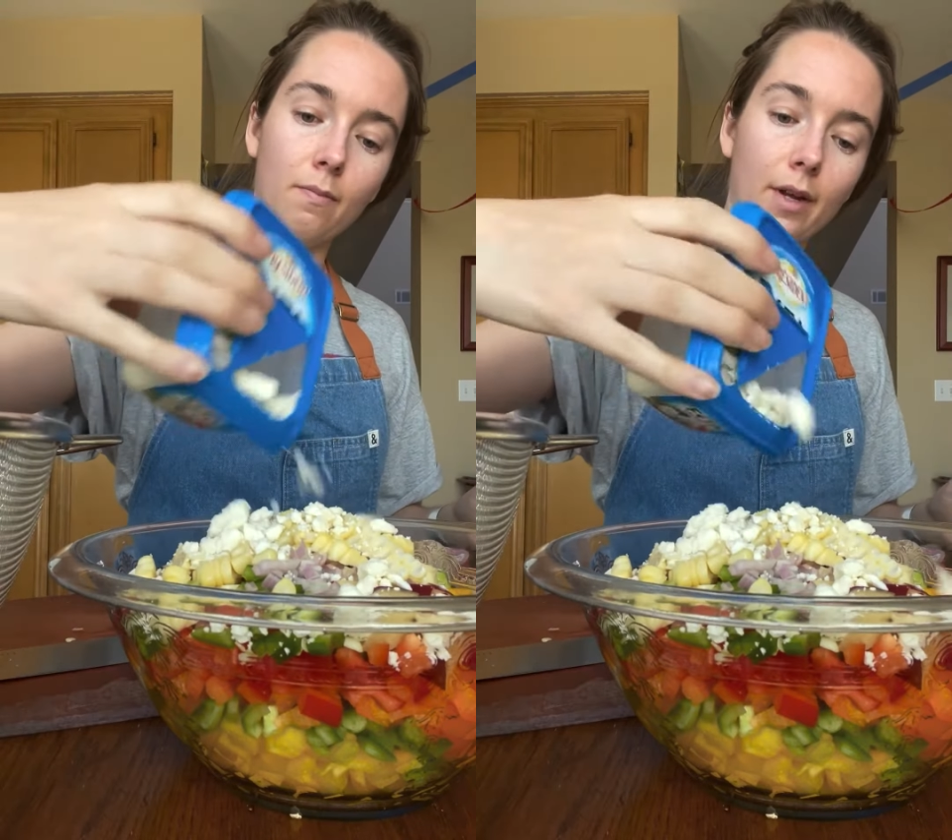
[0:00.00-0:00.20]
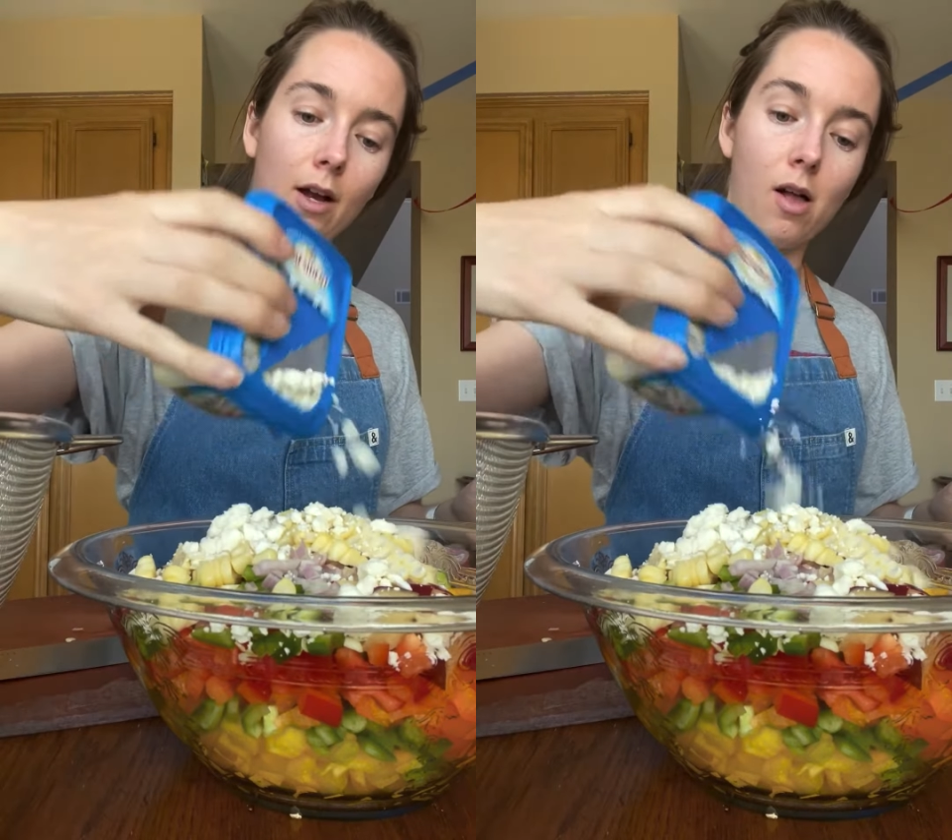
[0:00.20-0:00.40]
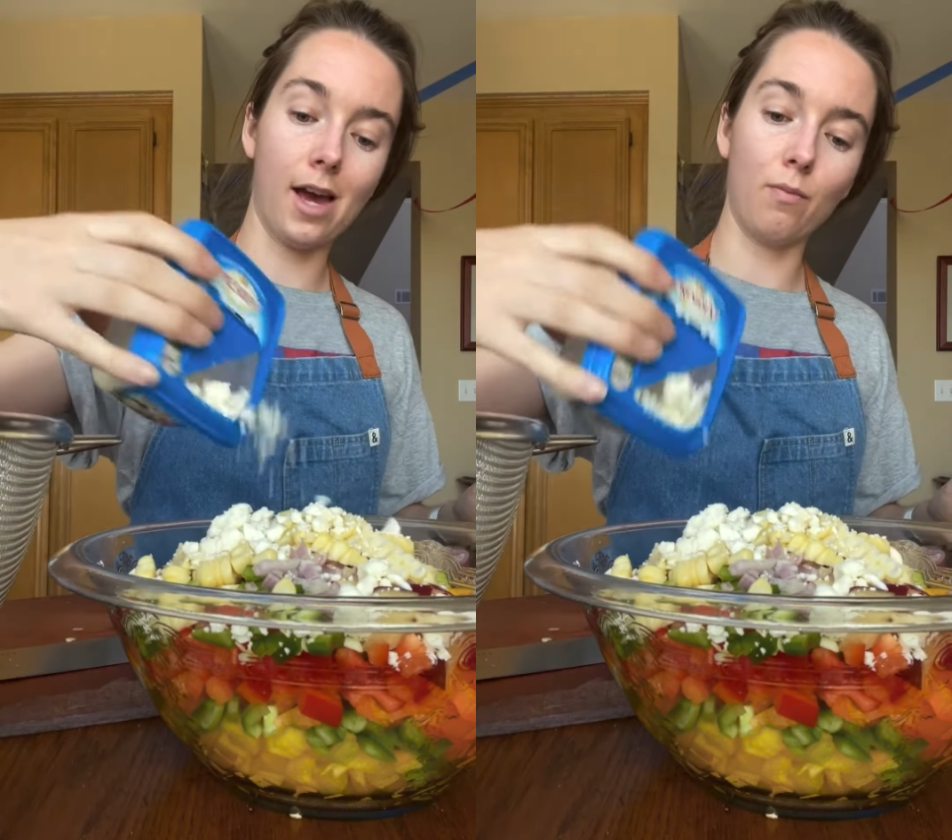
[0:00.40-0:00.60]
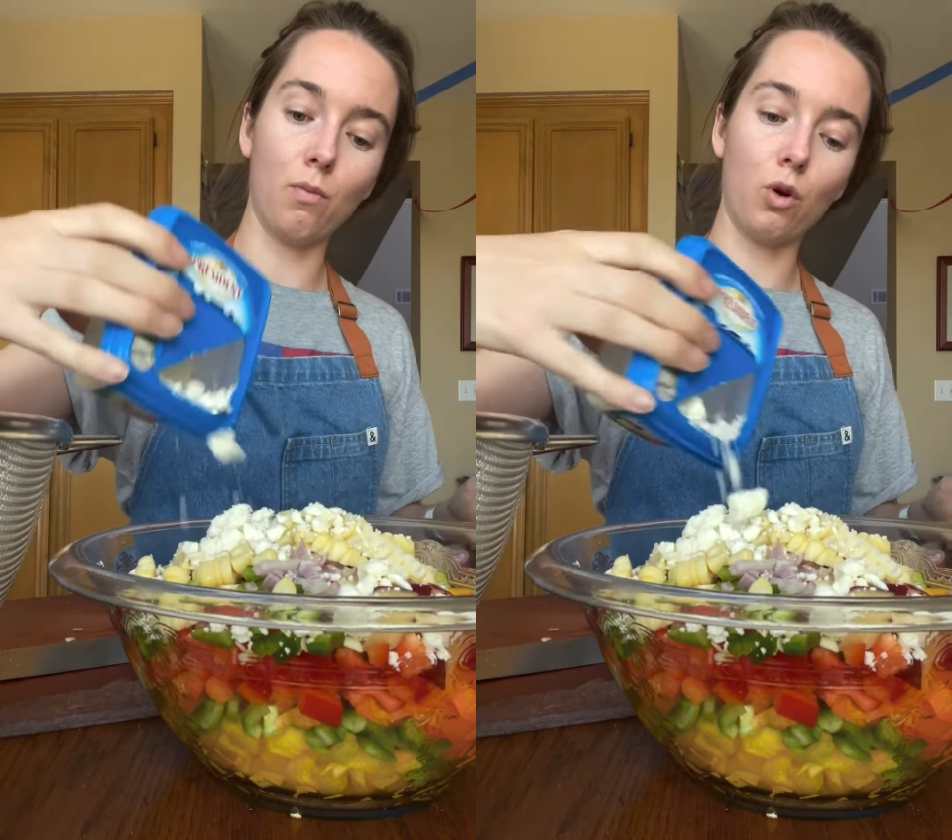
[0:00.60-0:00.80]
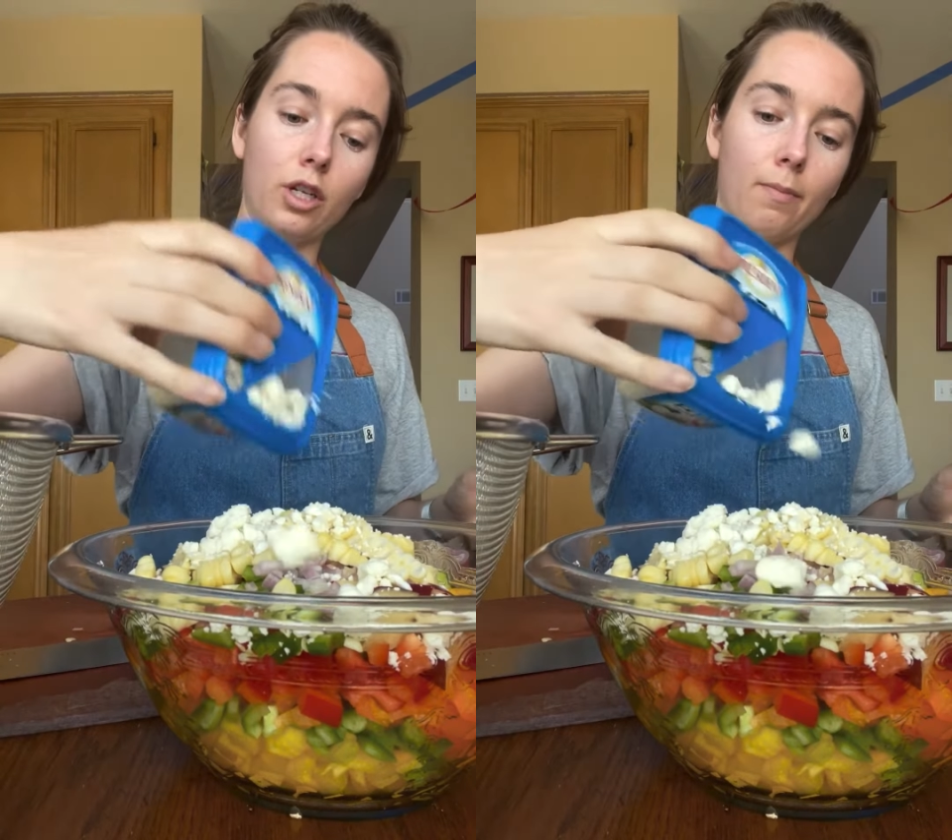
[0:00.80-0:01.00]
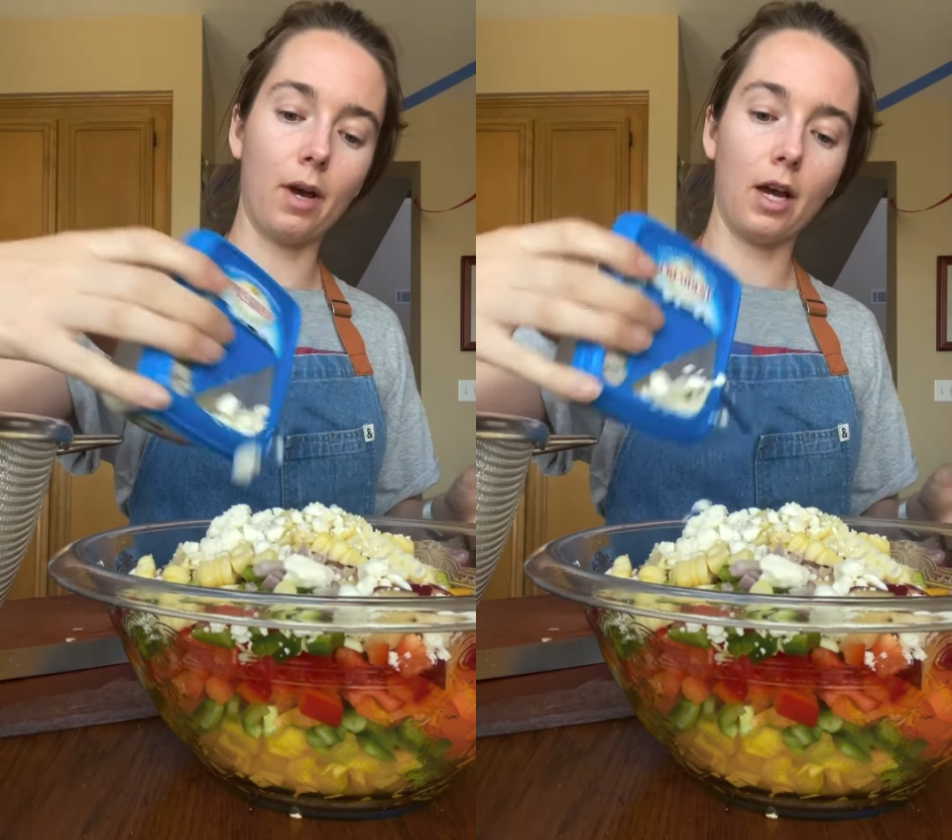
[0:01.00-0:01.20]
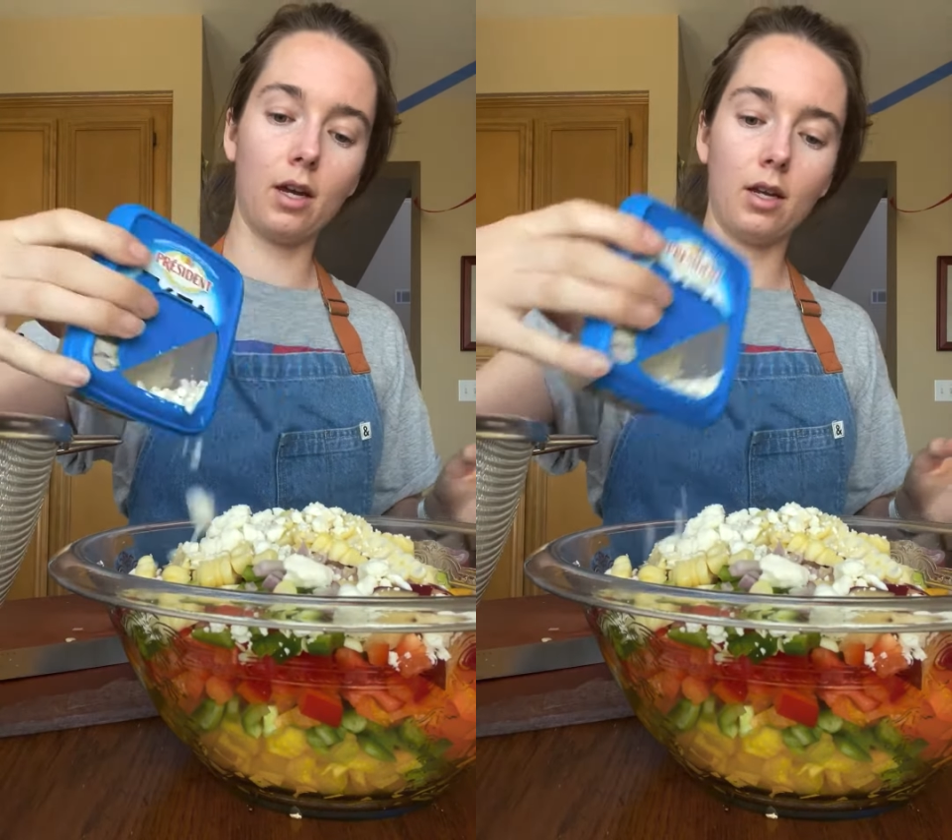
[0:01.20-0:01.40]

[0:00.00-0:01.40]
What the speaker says: but I'll add more to mine.